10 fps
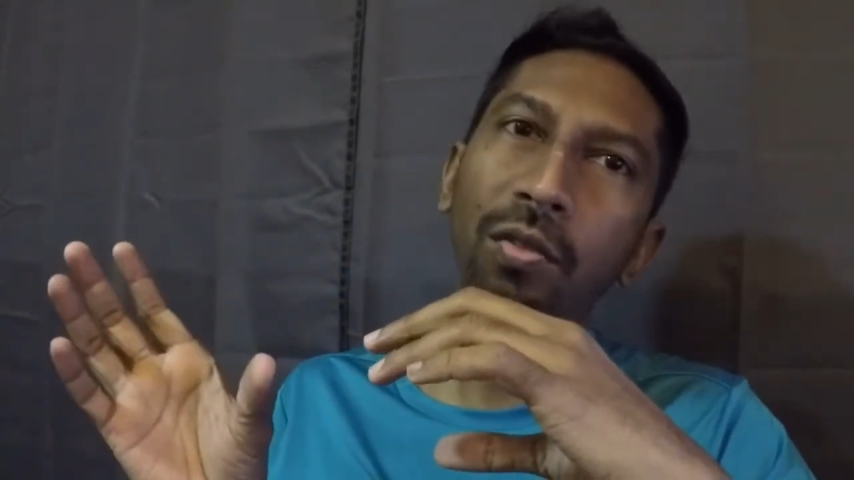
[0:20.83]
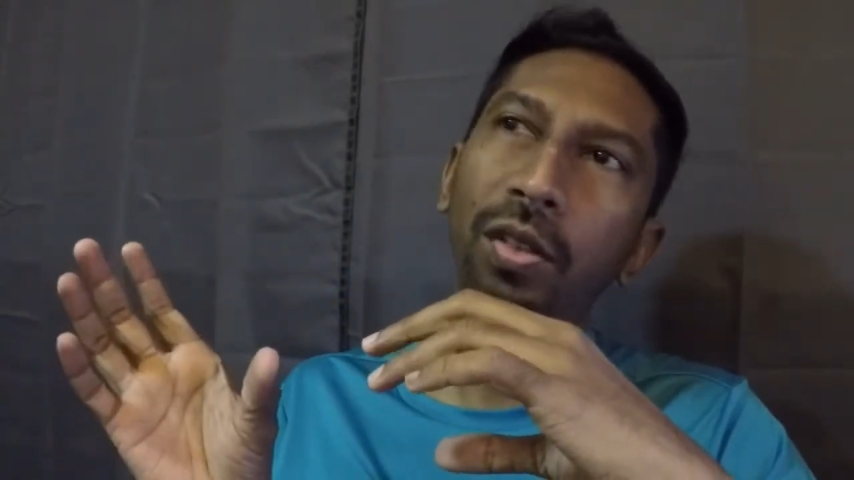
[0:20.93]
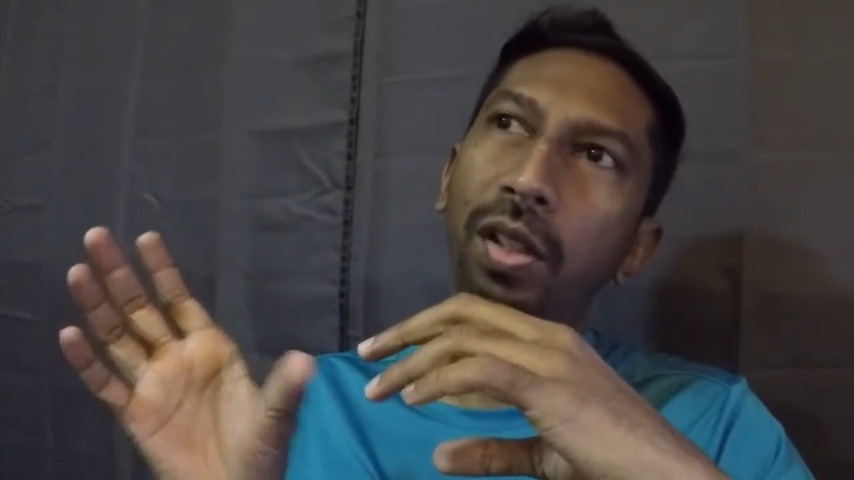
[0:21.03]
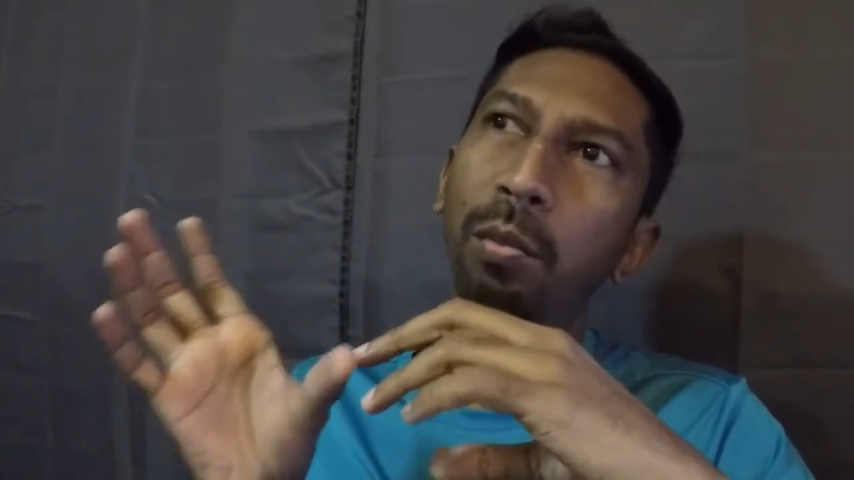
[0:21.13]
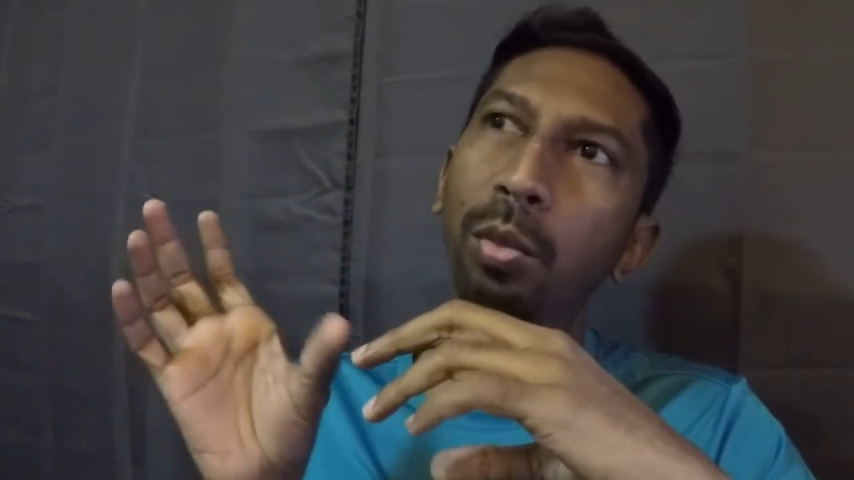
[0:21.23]
We
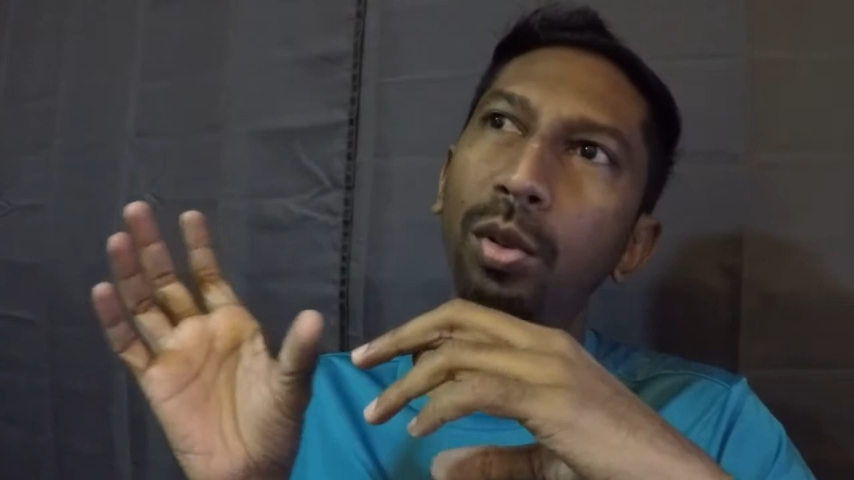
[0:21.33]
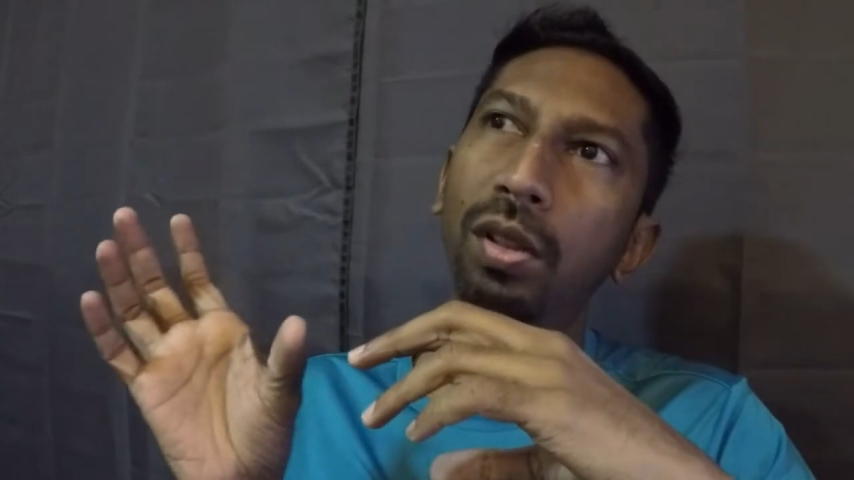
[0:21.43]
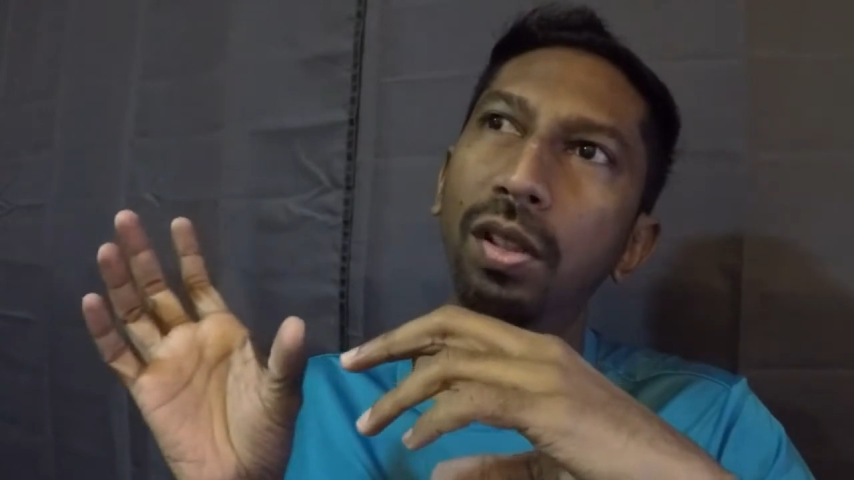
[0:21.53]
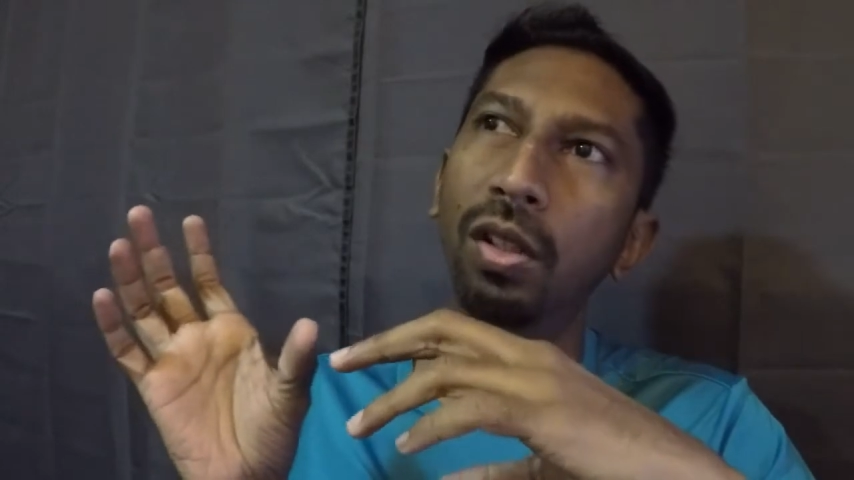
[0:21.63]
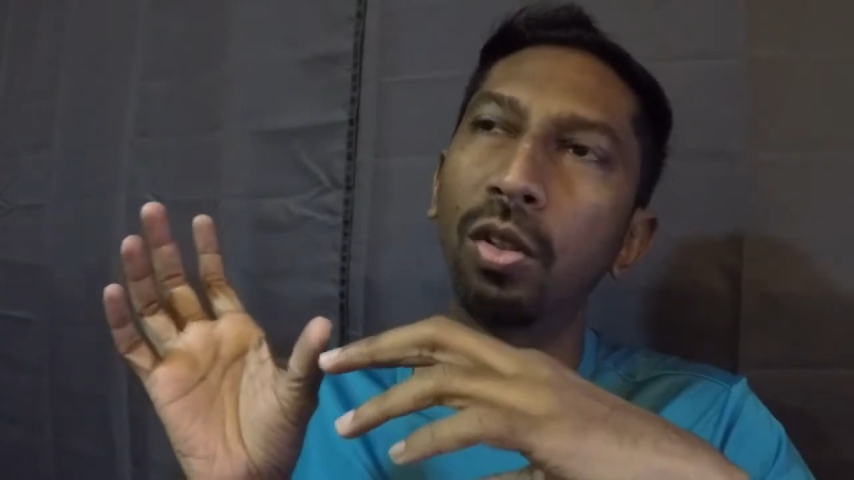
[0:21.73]
can put
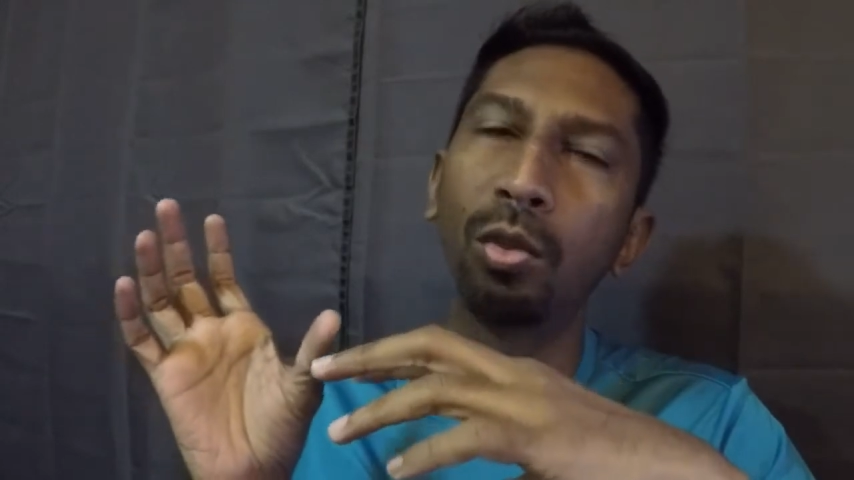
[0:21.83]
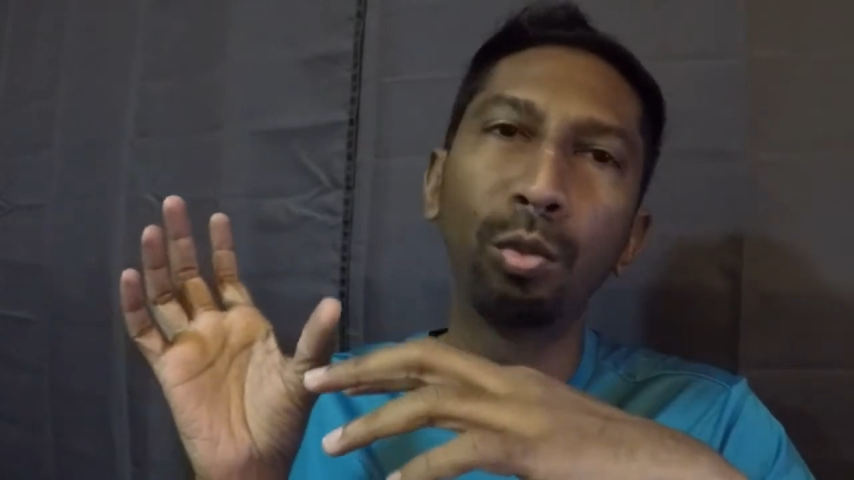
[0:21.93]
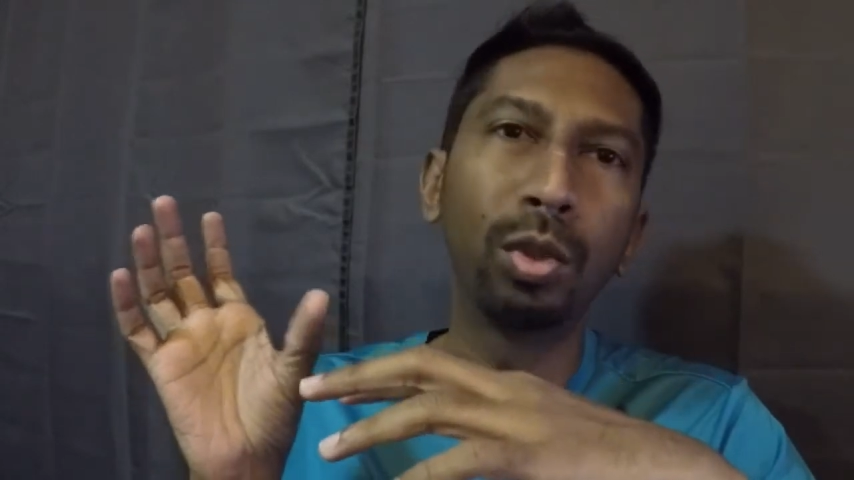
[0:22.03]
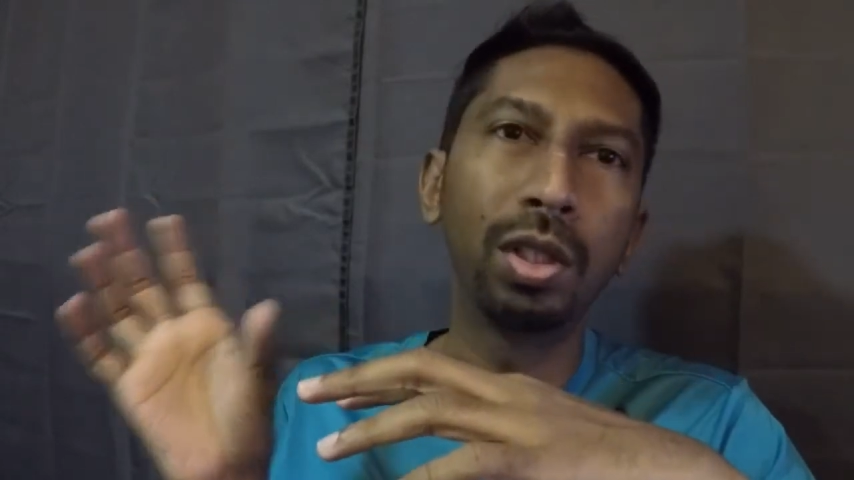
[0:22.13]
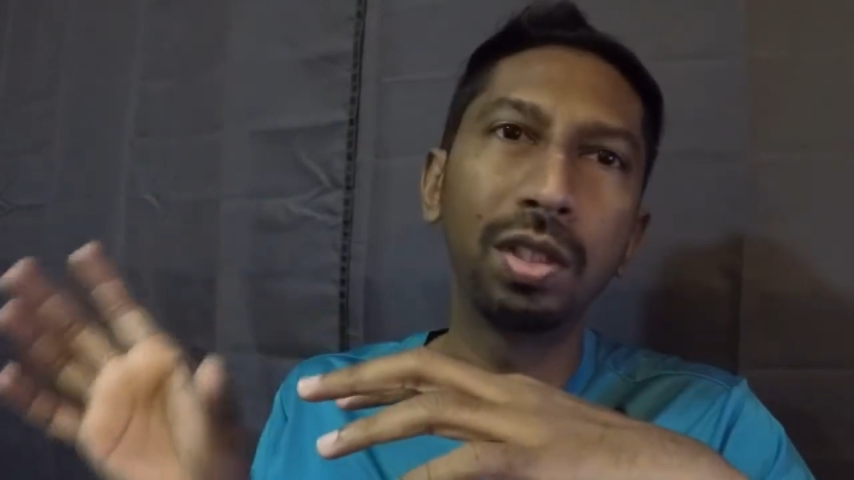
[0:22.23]
a lot of
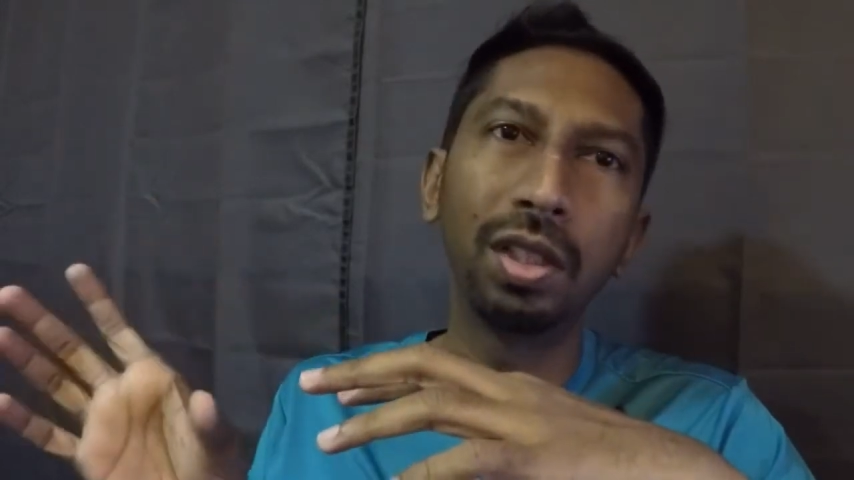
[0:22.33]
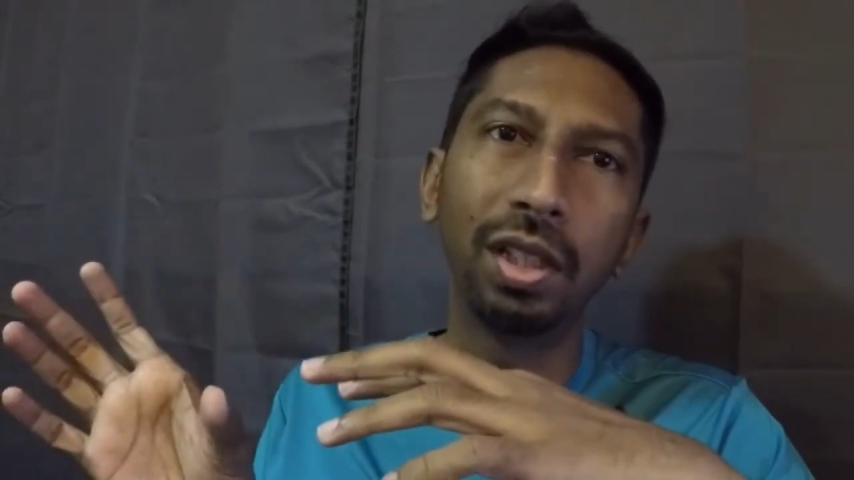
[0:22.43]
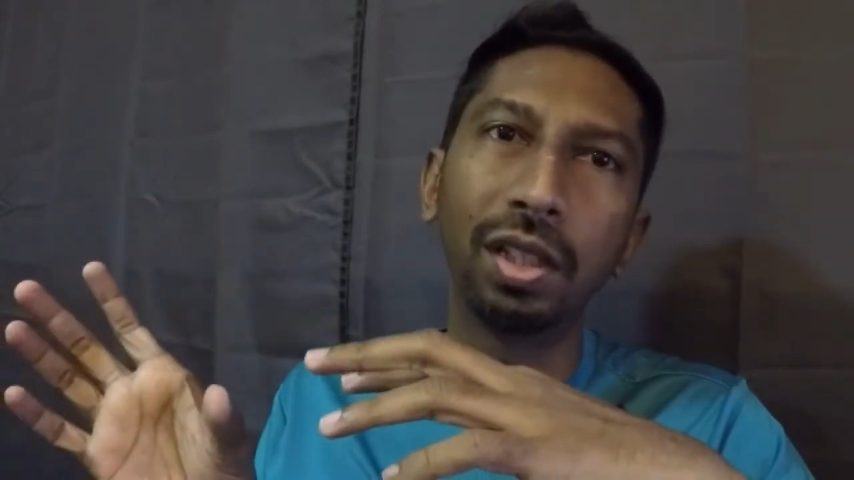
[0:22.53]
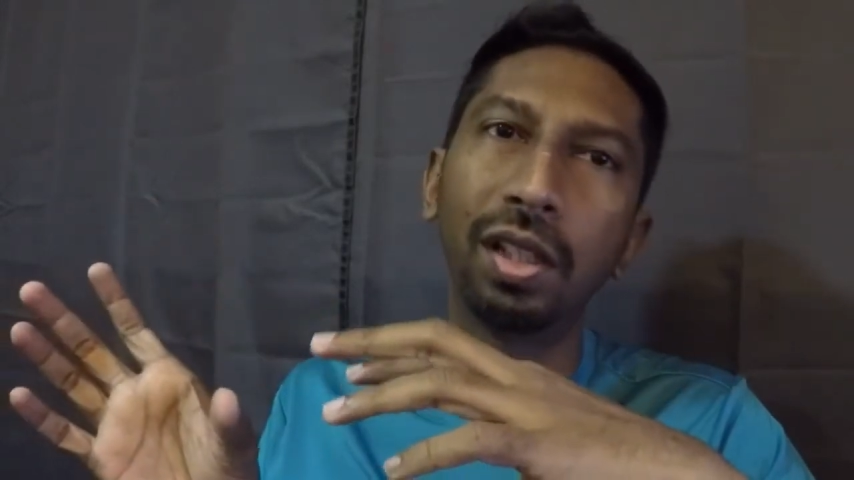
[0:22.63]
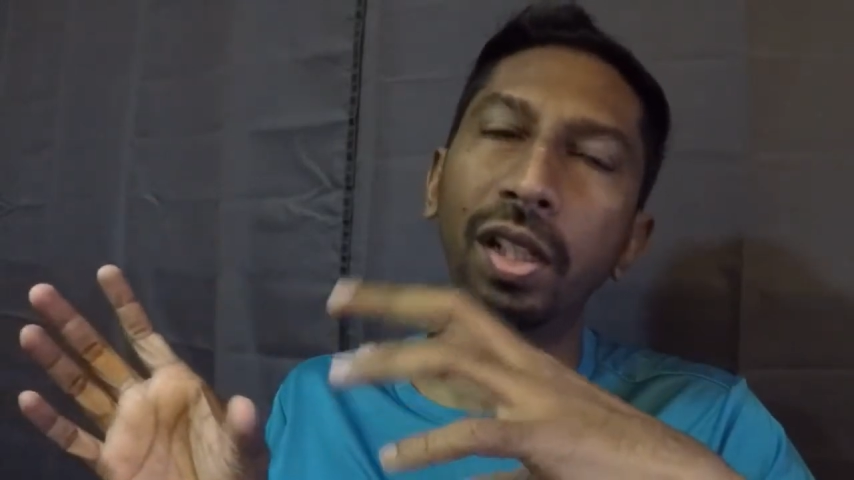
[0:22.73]
words in
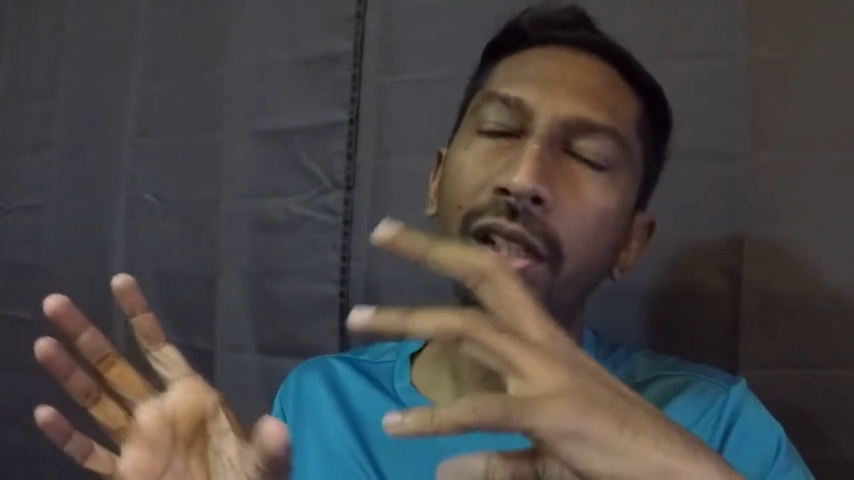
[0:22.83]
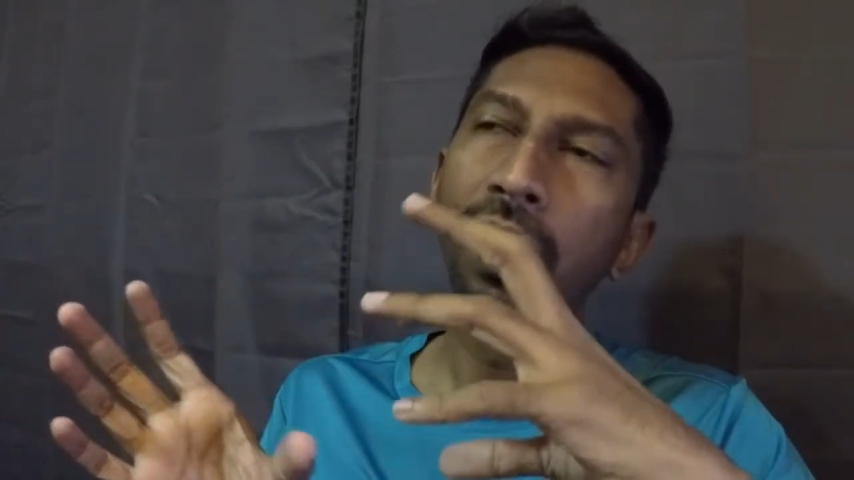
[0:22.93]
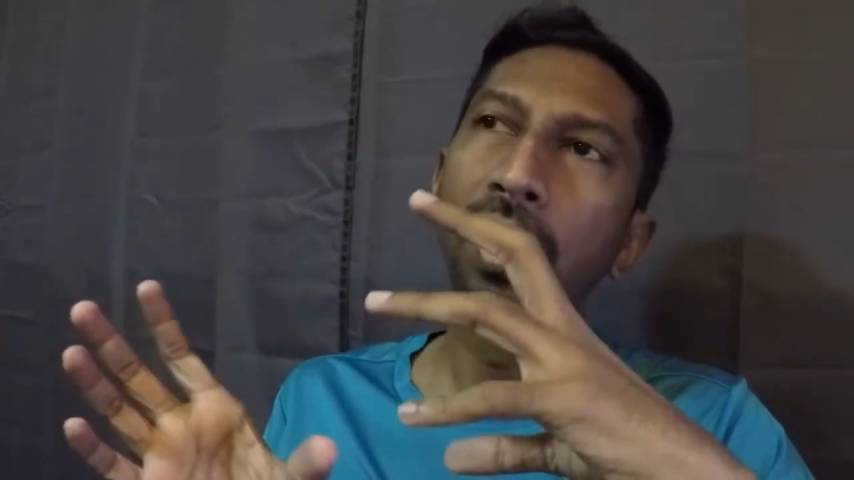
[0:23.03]
it, right?